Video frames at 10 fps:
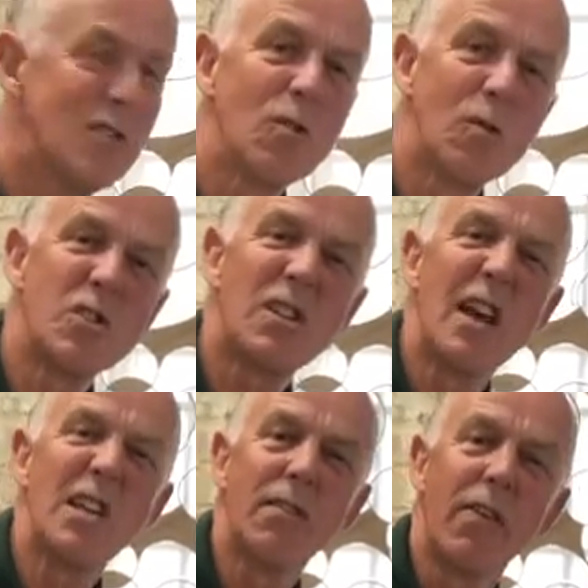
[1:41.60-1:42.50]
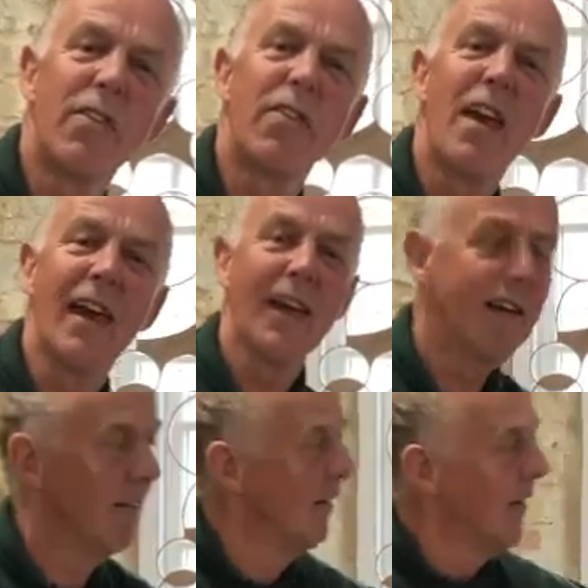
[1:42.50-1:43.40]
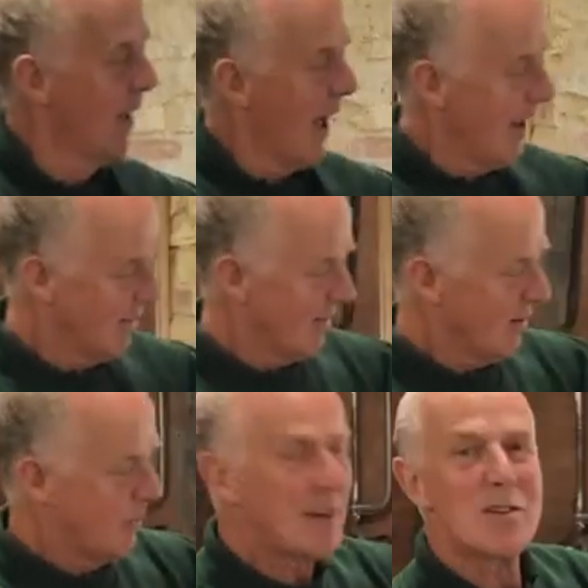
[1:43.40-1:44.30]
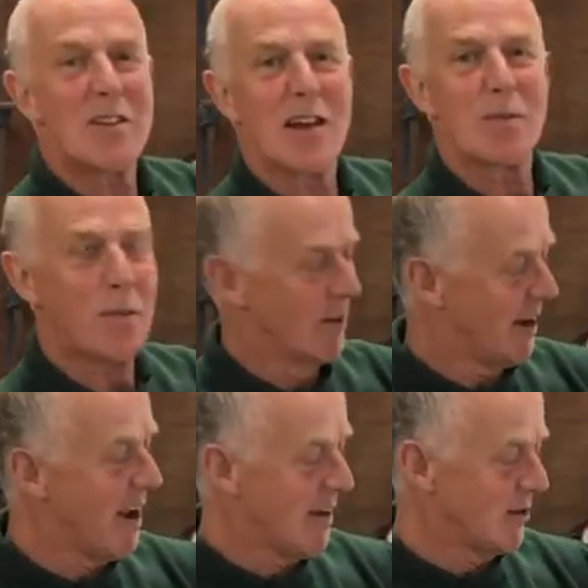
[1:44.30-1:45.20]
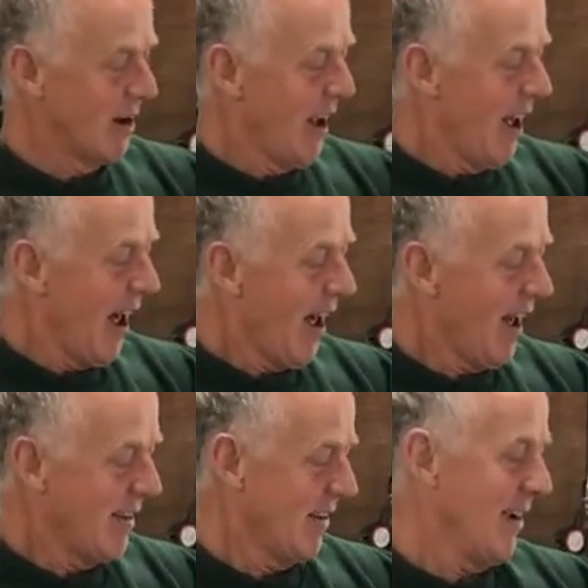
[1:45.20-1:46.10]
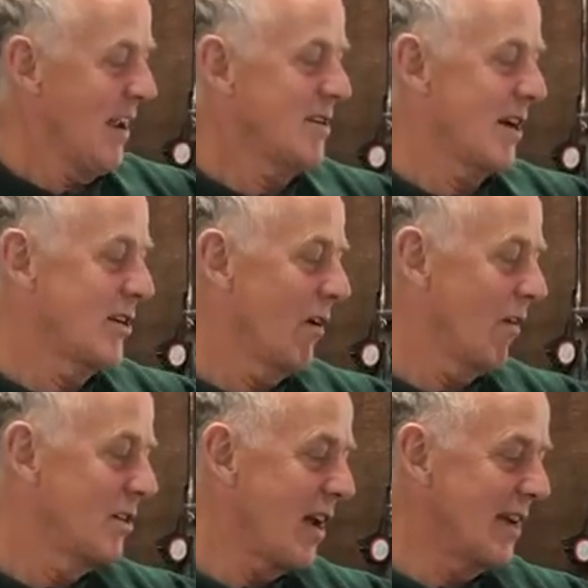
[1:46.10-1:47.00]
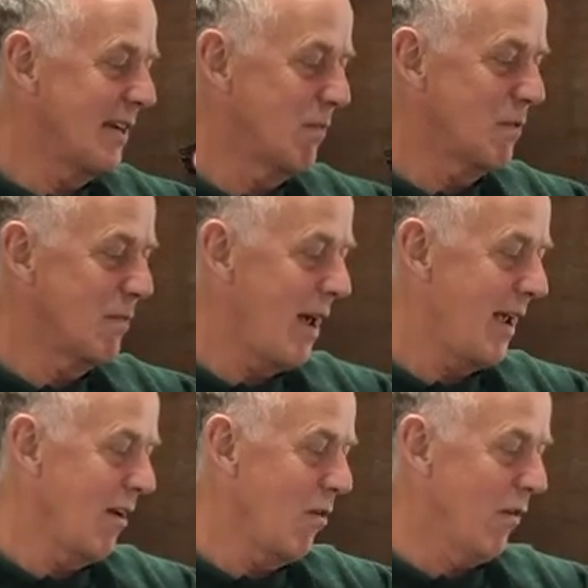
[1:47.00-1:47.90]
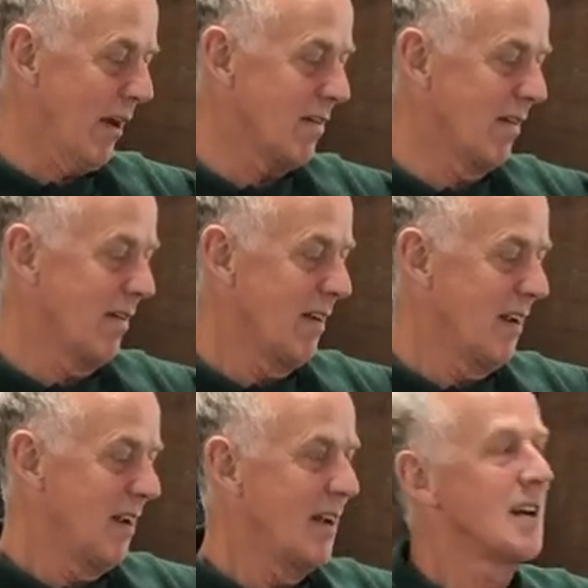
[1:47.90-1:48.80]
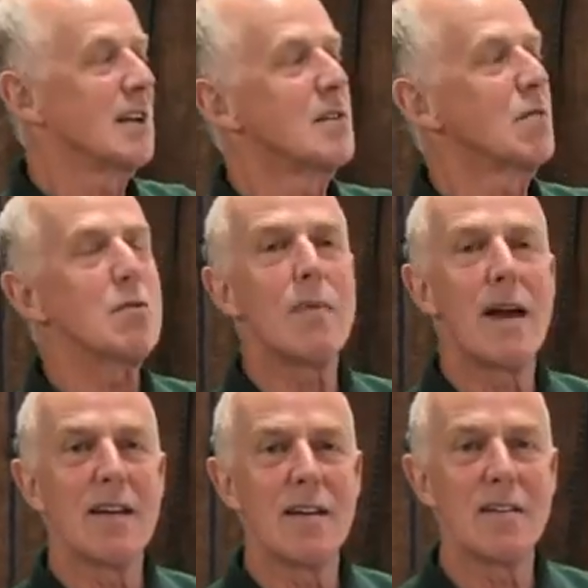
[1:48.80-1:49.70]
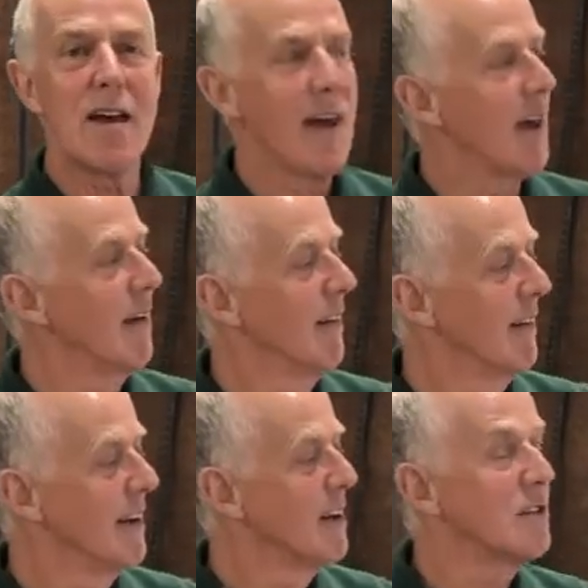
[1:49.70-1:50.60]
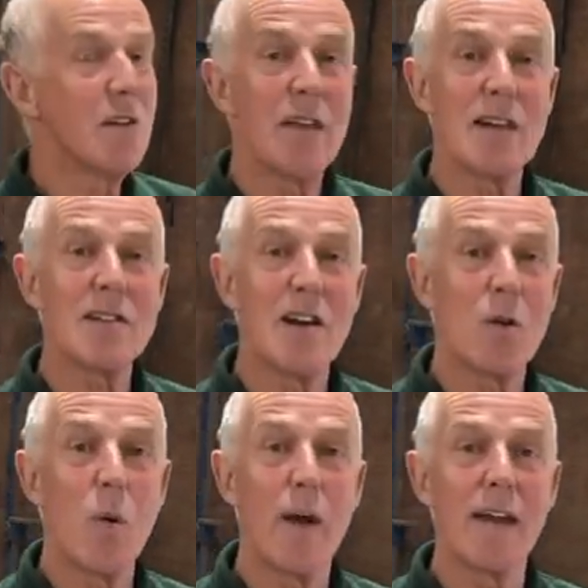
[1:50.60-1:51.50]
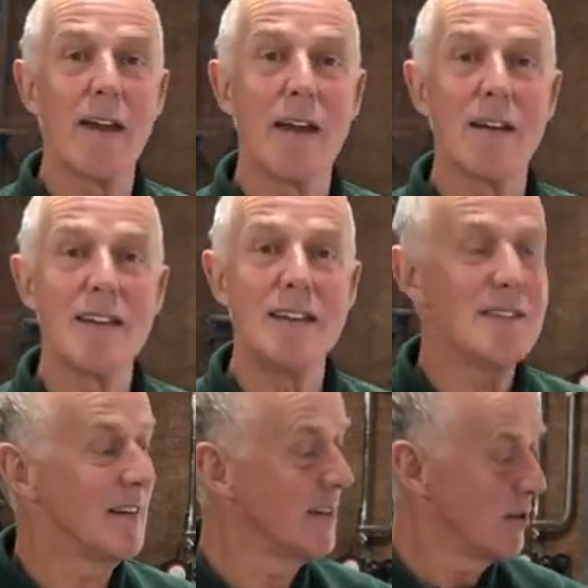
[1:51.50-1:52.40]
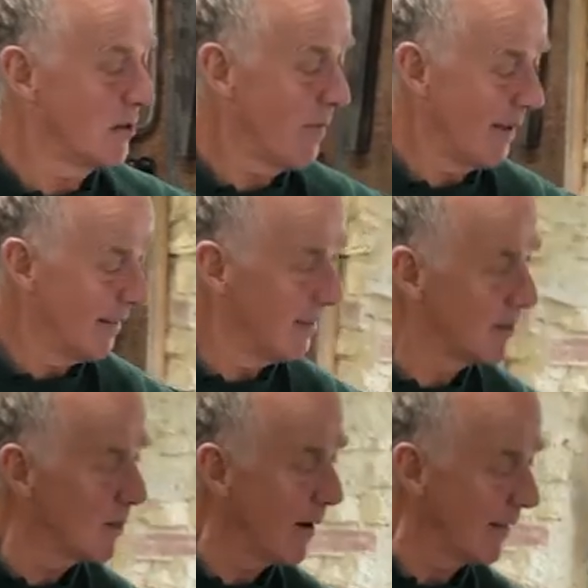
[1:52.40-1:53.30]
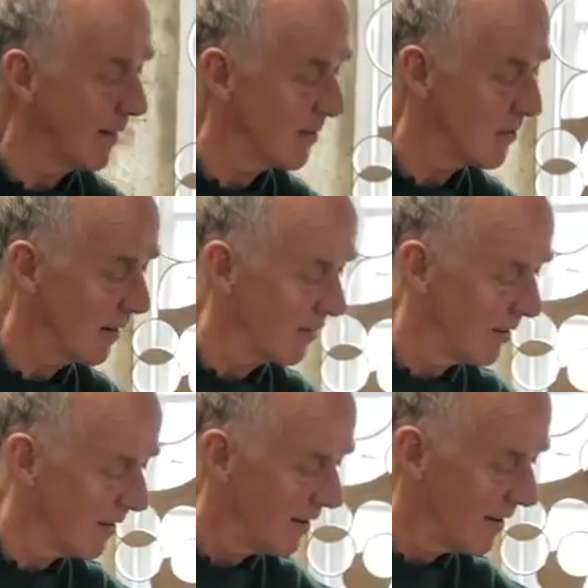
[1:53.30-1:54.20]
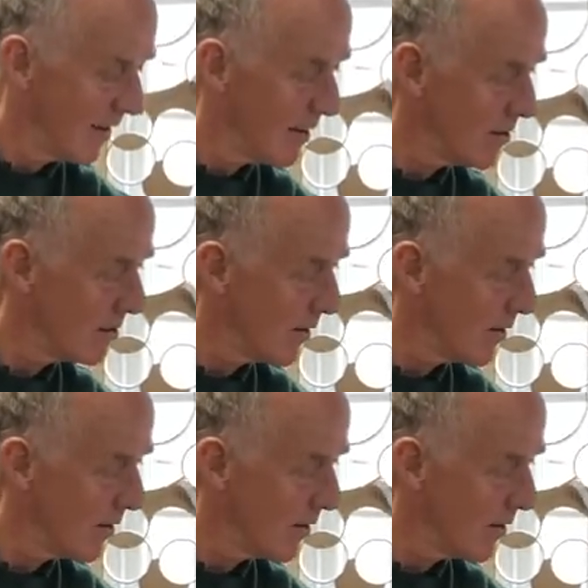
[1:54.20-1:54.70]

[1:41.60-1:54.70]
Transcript: called Sketch of a Thing, and because that's what it is. And it's actually got the date it was made on it, because it was made in a day. So that's how quick and easy it is to make these things. So